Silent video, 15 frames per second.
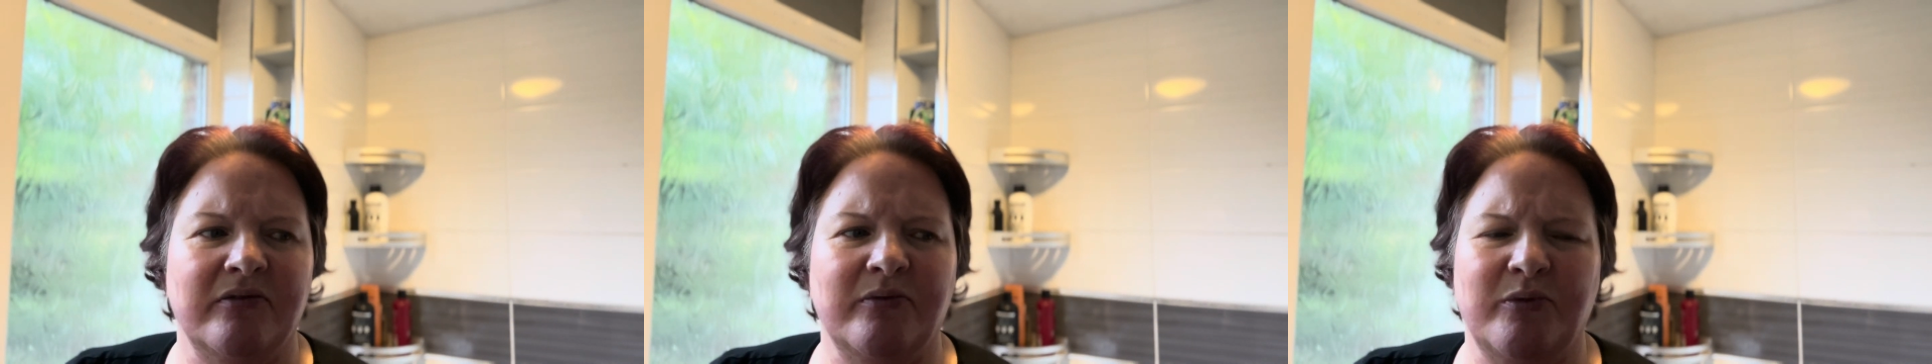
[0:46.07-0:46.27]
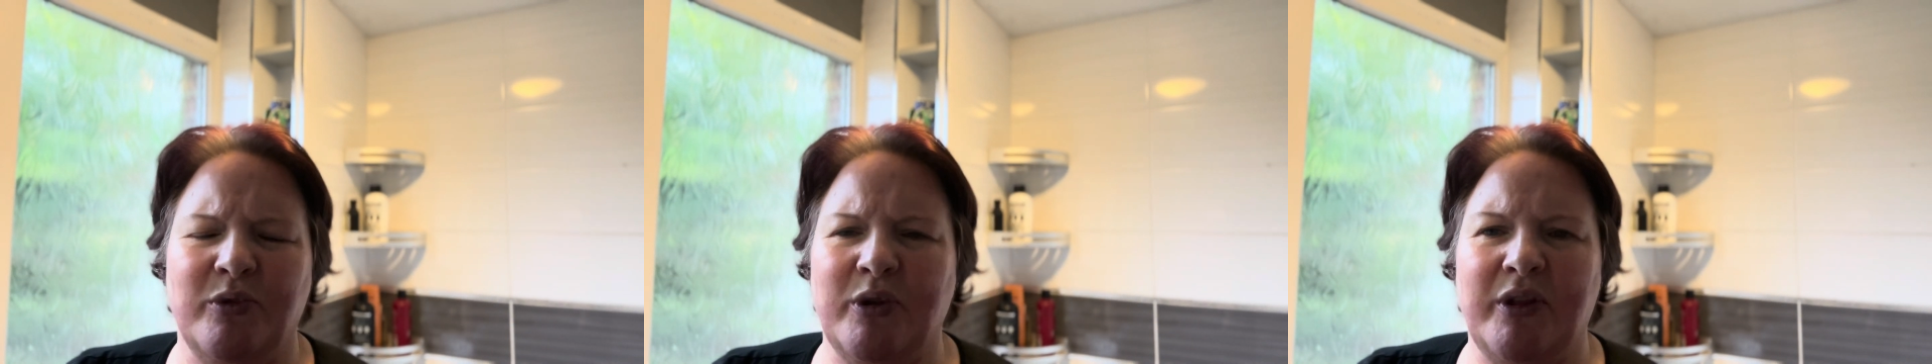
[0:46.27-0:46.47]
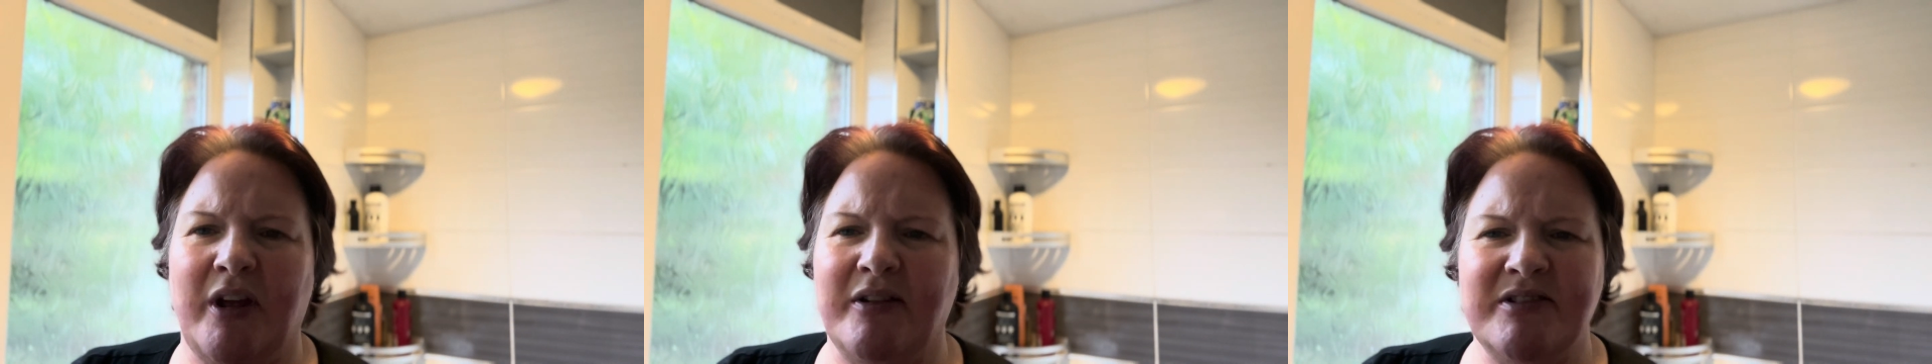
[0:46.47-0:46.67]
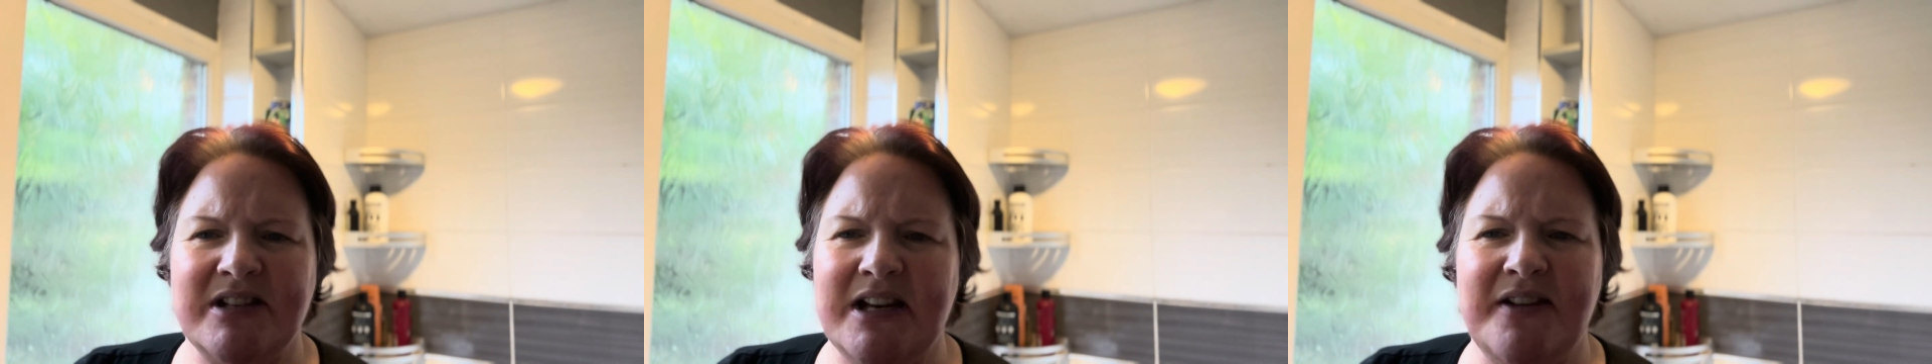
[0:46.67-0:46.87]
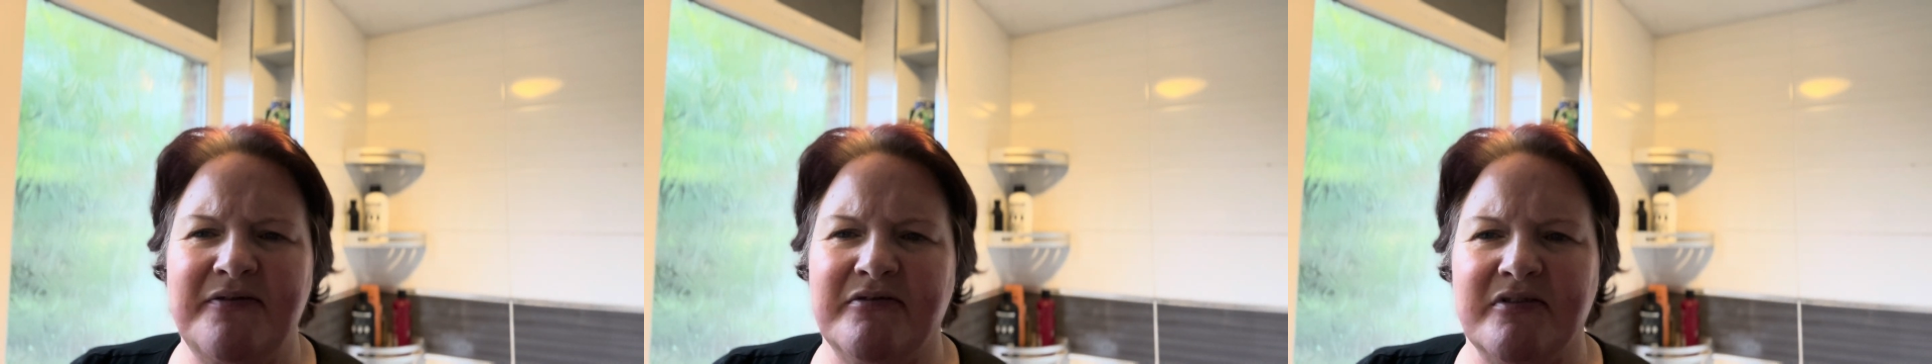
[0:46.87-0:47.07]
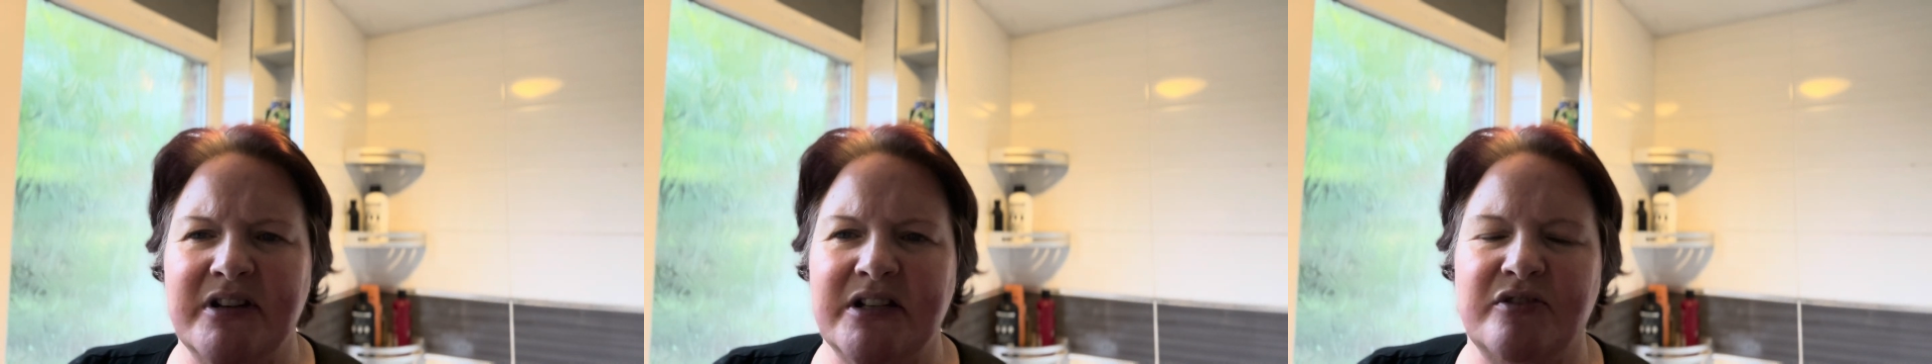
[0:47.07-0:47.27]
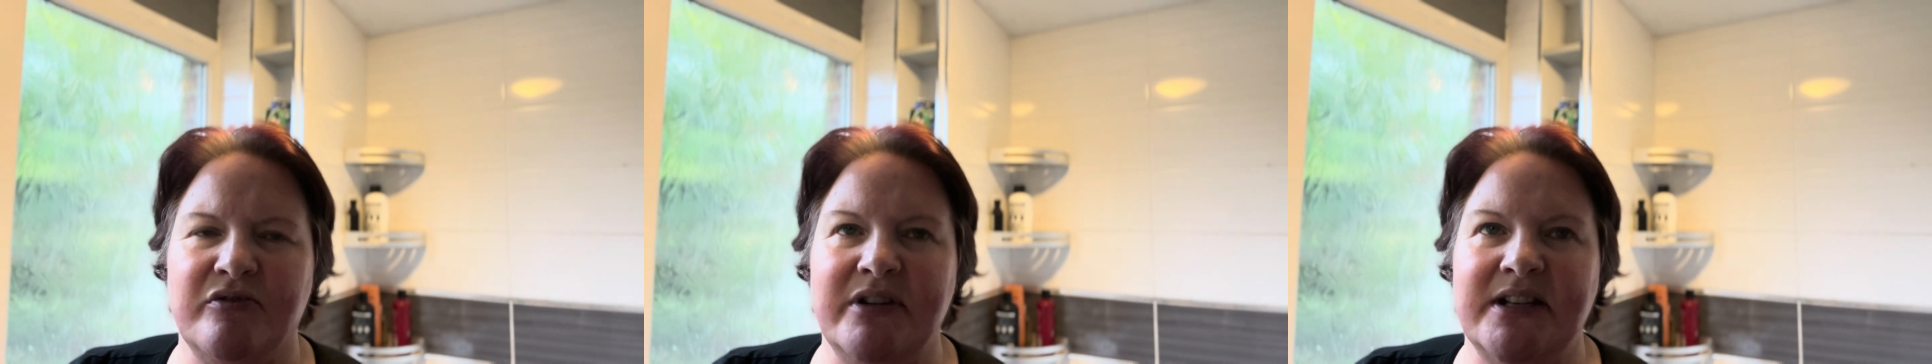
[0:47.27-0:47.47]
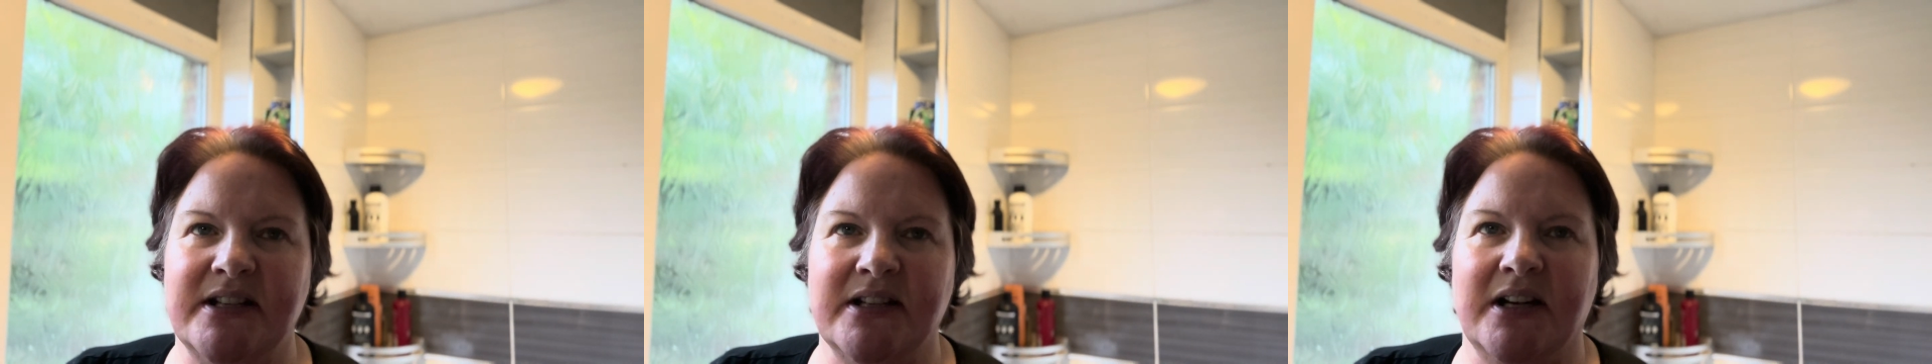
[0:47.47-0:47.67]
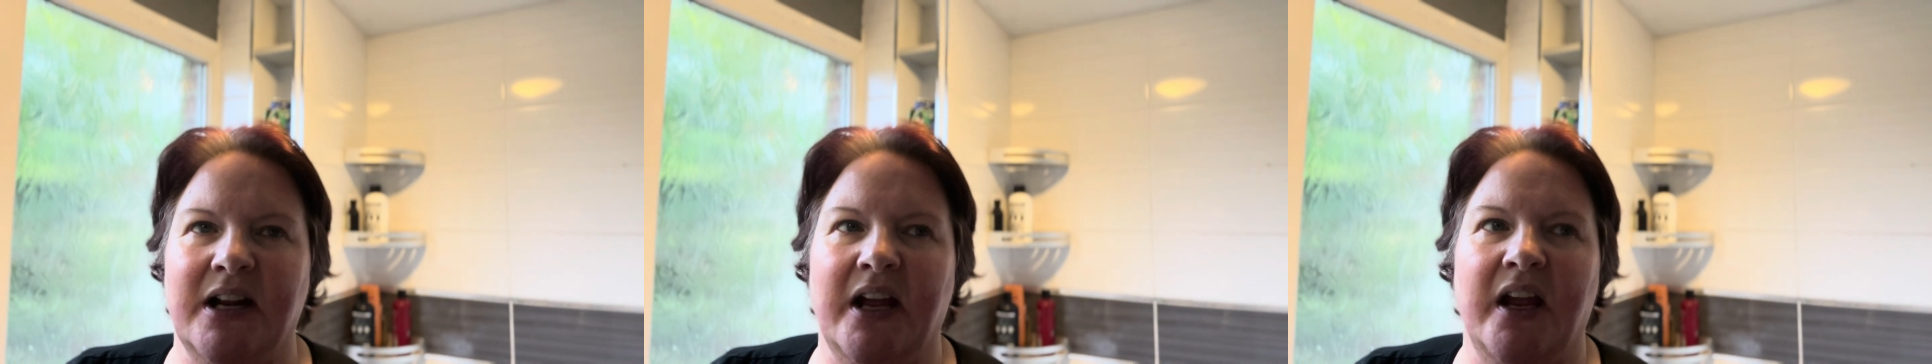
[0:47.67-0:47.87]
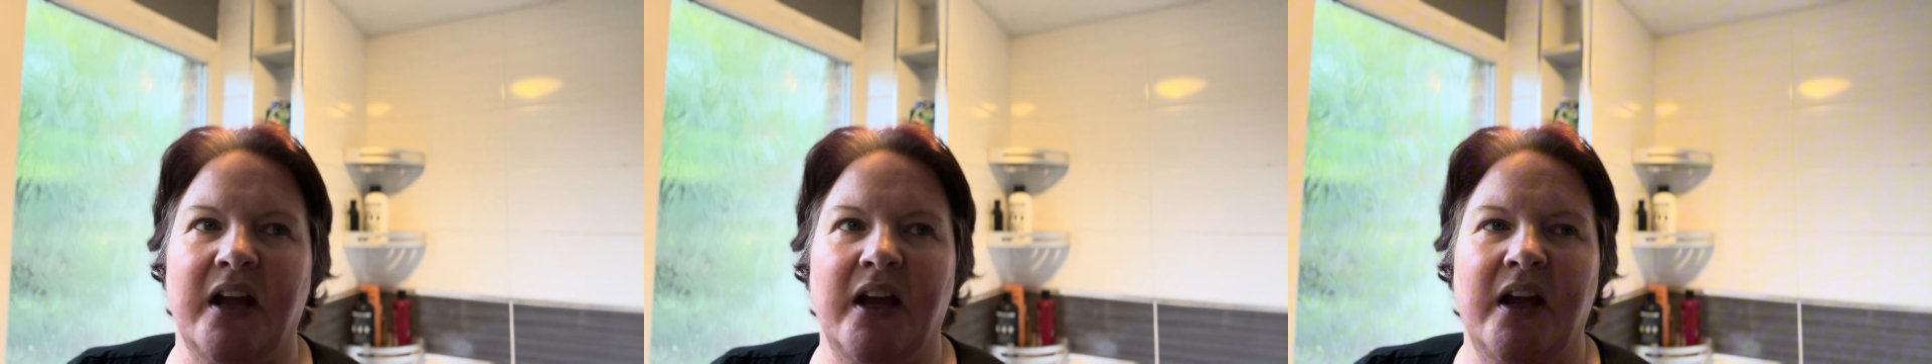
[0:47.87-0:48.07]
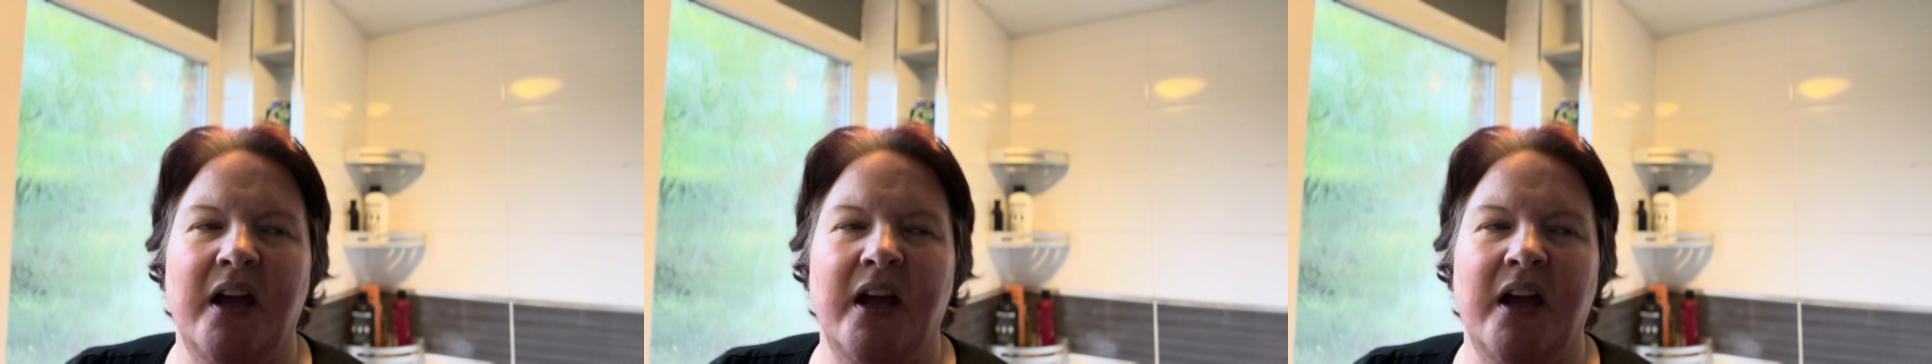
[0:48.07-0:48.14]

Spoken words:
with their deliveries recently.